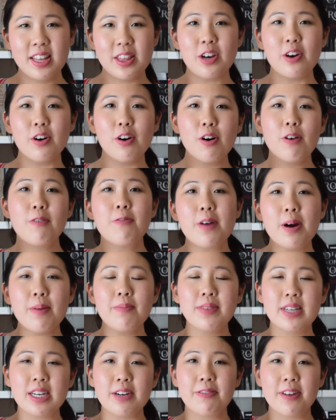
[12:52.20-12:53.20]
They're all
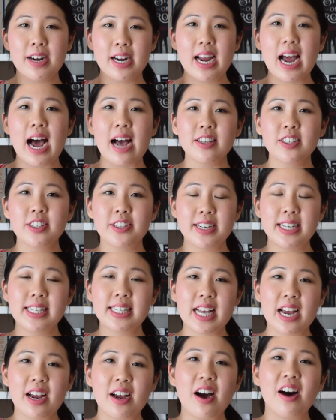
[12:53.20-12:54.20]
from different countries
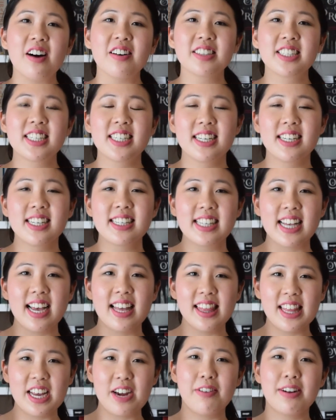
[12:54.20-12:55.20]
and cultures,
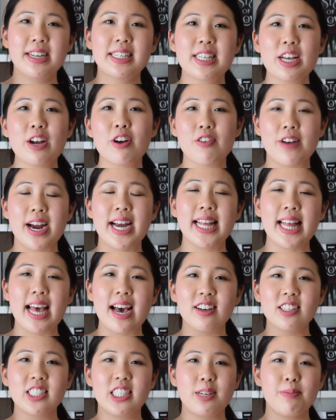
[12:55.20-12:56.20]
and there is a great
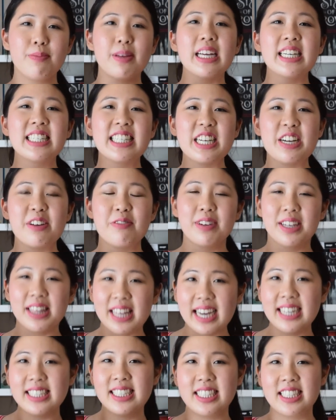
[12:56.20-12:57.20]
LGBT
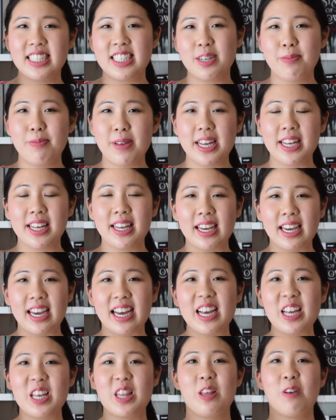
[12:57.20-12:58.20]
relationship in
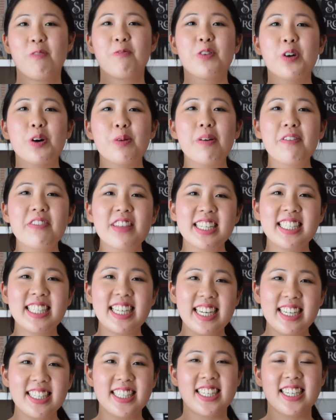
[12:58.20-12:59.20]
here in the form of the
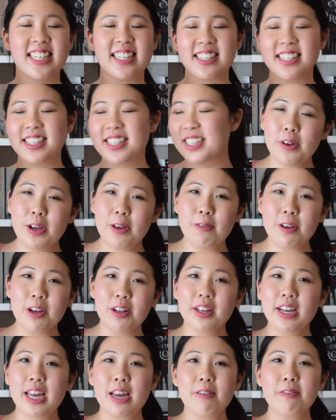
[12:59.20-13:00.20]
teachers. If you're
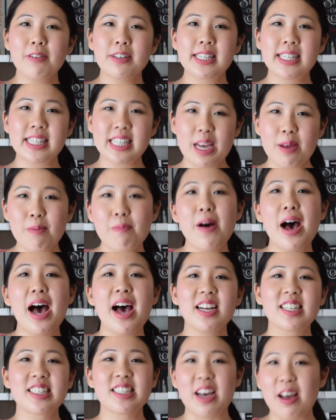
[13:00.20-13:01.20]
looking for
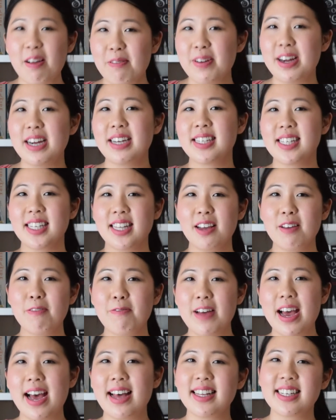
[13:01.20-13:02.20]
steampunk, diversity,
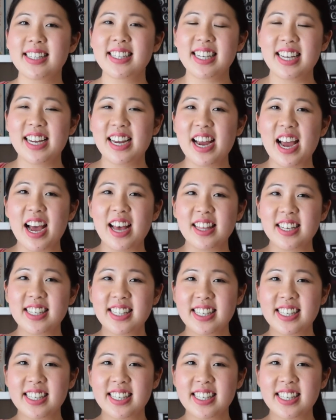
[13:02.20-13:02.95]
fantasy, and a